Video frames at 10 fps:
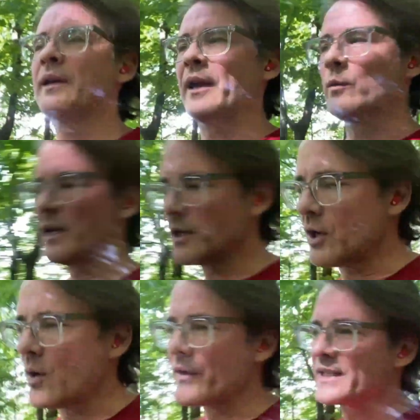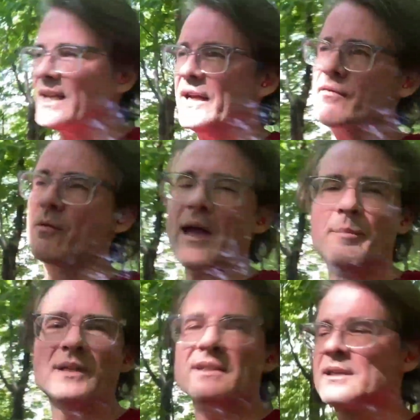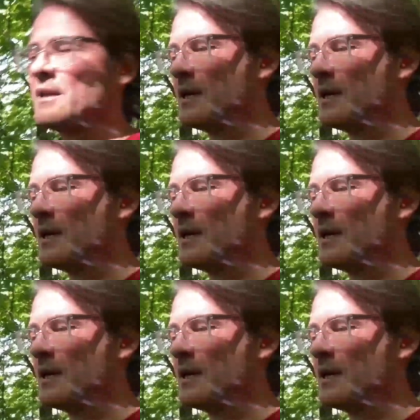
and we could go on the side of the rapids.